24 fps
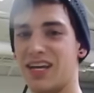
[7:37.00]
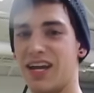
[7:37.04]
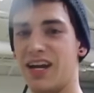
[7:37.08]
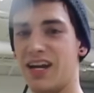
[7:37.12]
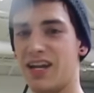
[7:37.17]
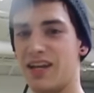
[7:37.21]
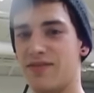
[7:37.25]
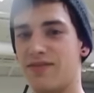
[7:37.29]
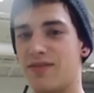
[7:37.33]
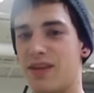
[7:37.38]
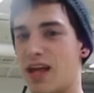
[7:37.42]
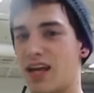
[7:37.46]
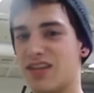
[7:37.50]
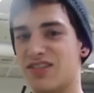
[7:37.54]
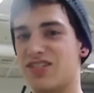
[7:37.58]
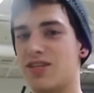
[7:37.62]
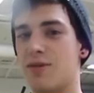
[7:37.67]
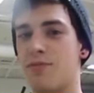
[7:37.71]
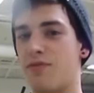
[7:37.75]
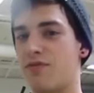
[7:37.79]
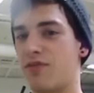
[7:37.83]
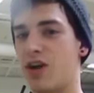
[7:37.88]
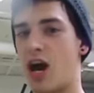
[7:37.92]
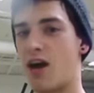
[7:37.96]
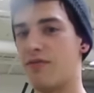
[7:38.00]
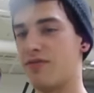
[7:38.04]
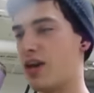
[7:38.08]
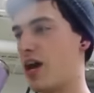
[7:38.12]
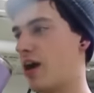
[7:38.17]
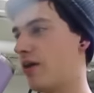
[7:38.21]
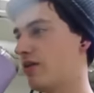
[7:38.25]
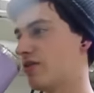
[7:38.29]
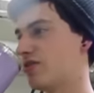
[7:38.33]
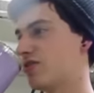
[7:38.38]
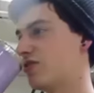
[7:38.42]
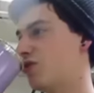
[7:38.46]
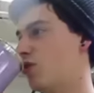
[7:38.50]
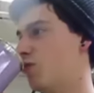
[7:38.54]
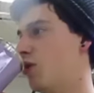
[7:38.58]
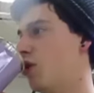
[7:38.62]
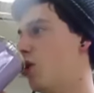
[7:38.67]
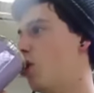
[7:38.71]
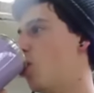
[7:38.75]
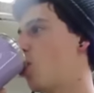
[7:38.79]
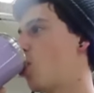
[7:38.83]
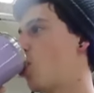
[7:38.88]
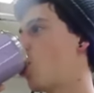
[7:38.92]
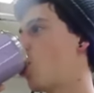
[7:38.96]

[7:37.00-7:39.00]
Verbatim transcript: to get any a sip of coffee out. It's stupid.